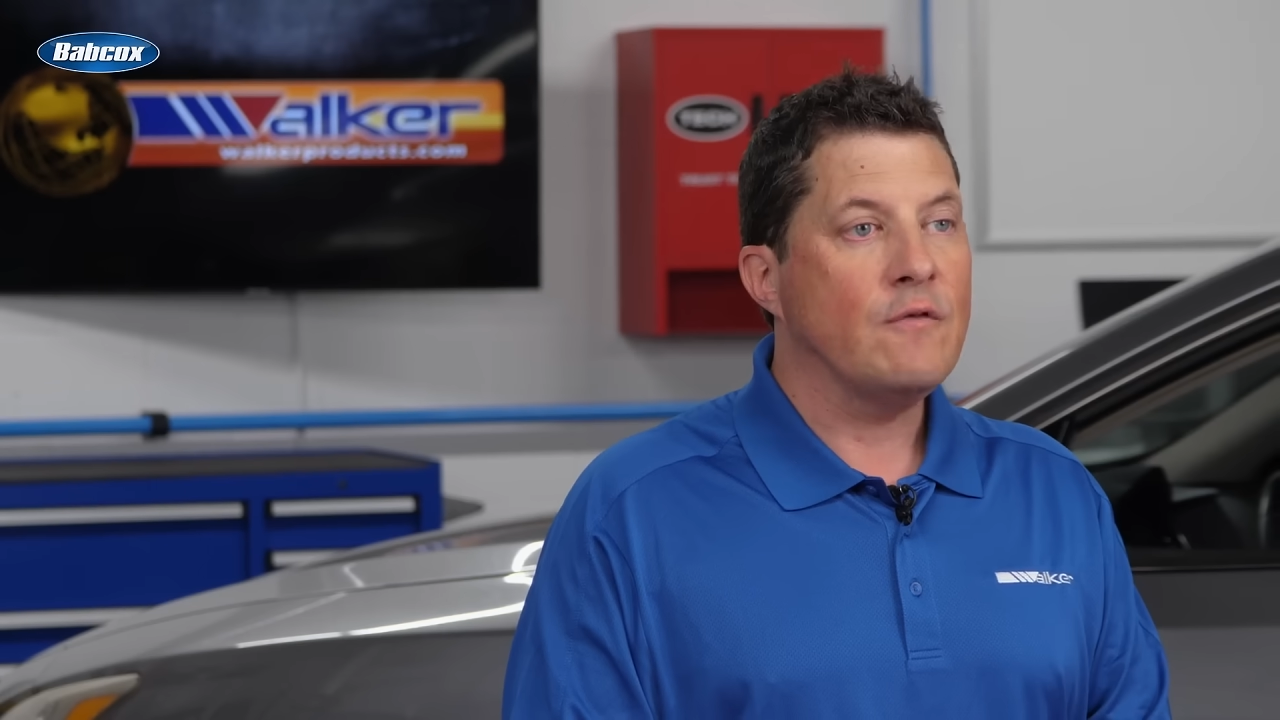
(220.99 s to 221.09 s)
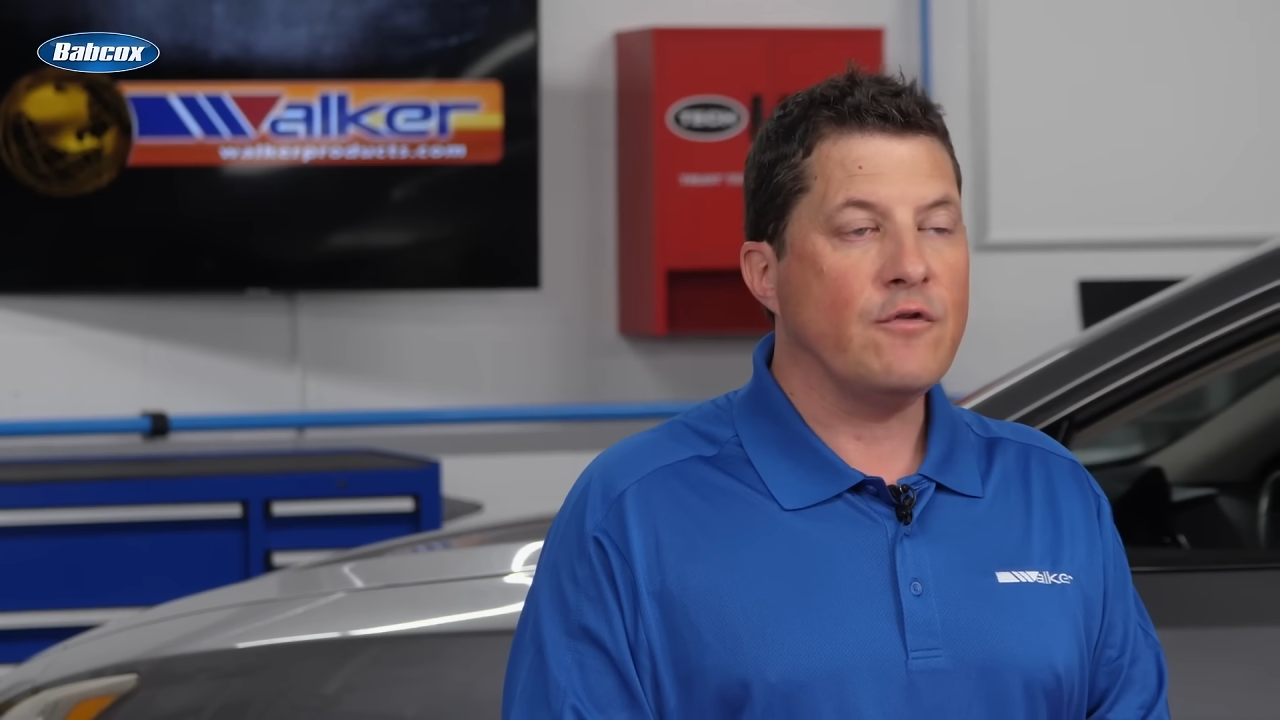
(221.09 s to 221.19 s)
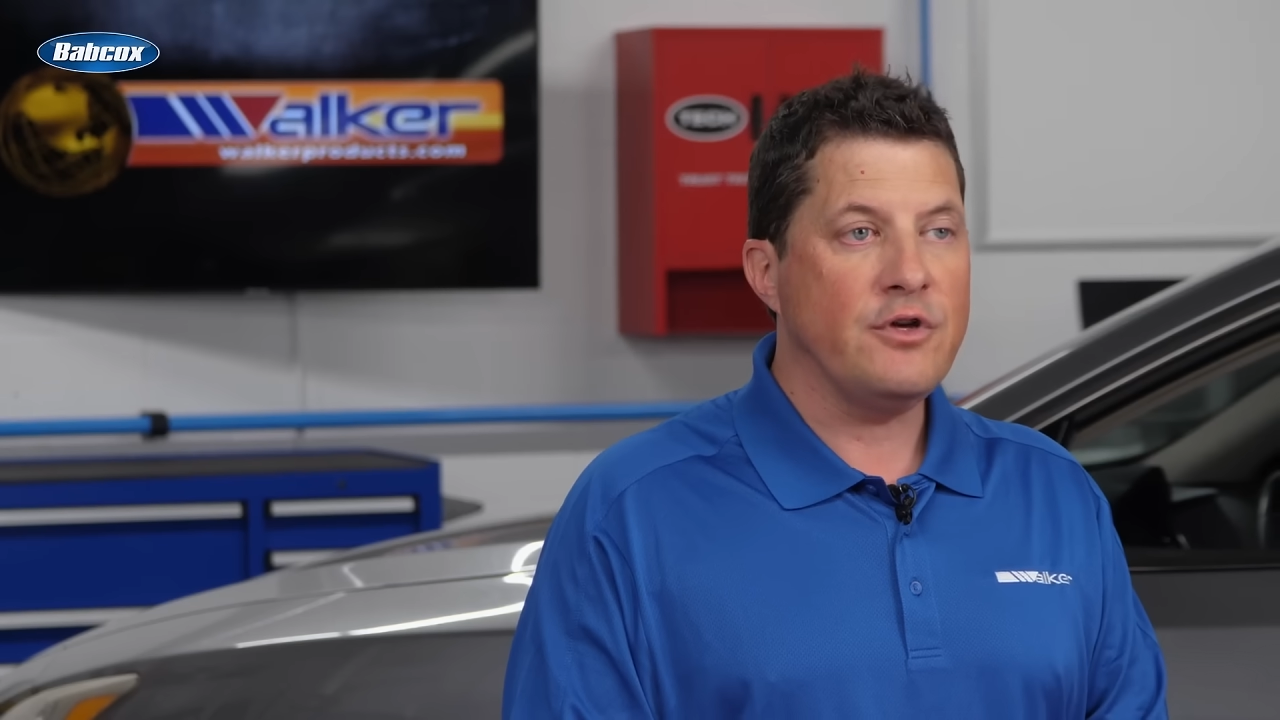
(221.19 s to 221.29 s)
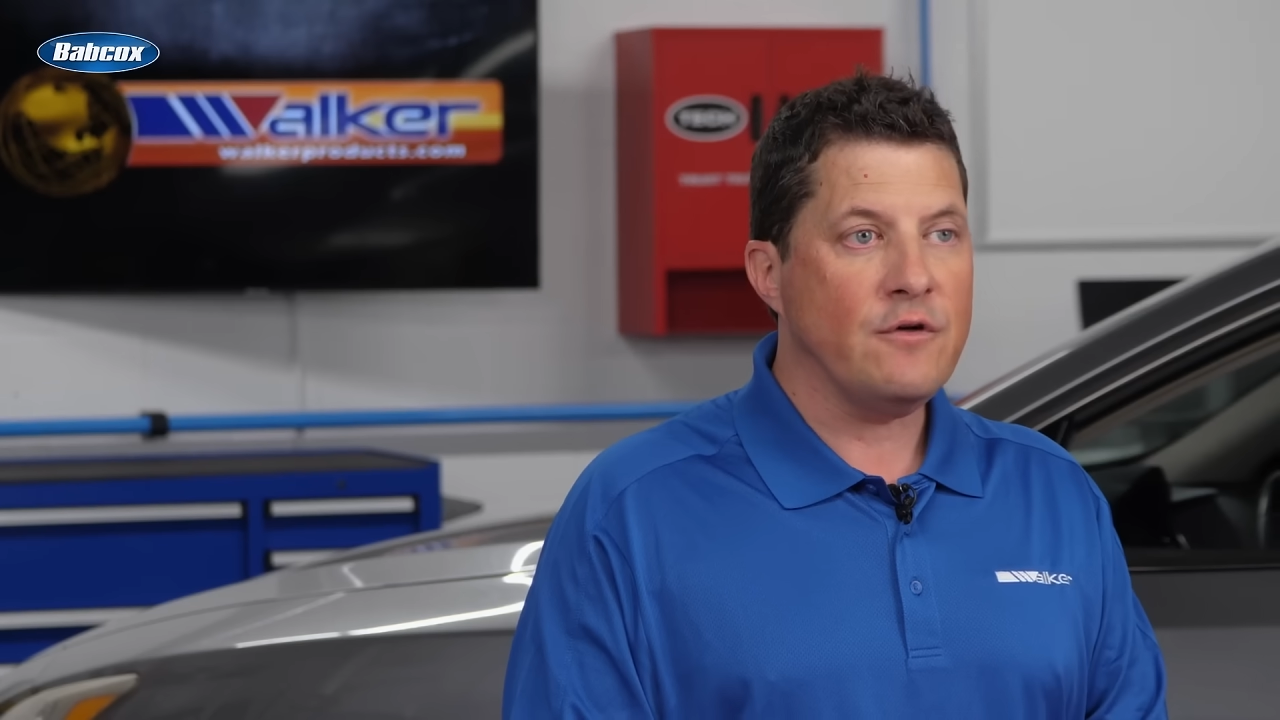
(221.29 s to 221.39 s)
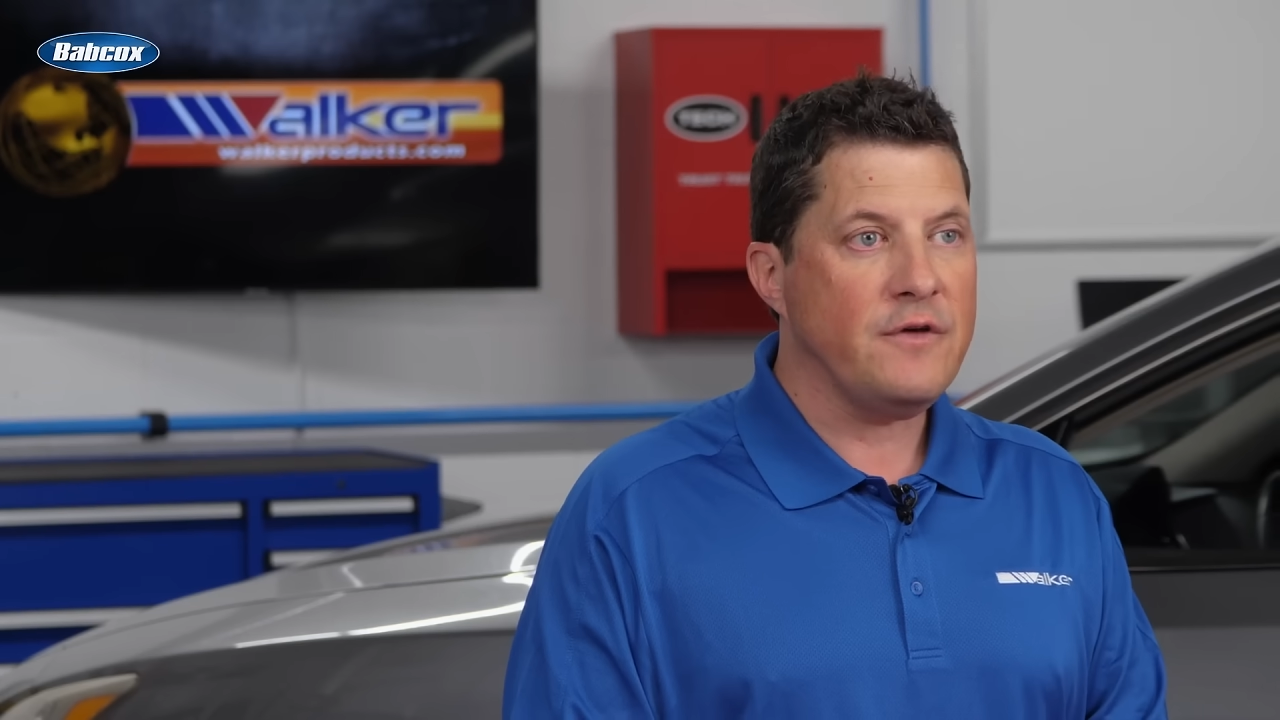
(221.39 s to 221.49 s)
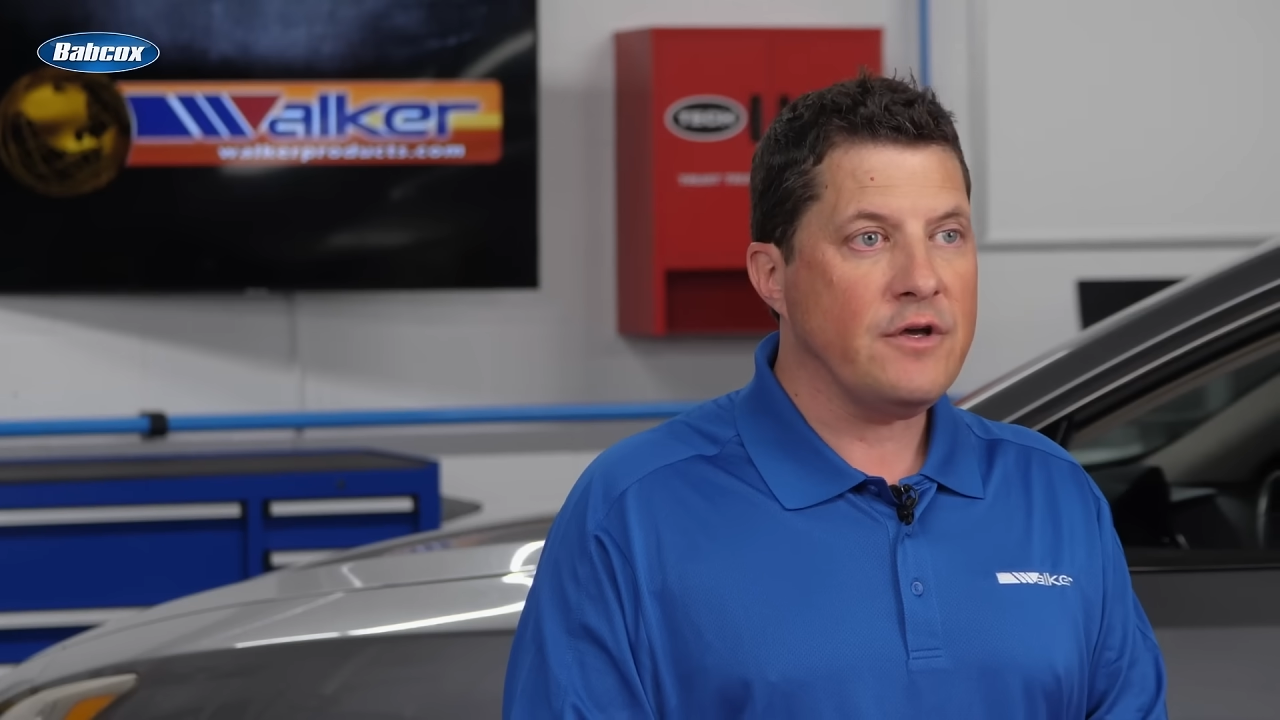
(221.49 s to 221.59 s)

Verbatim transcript: for your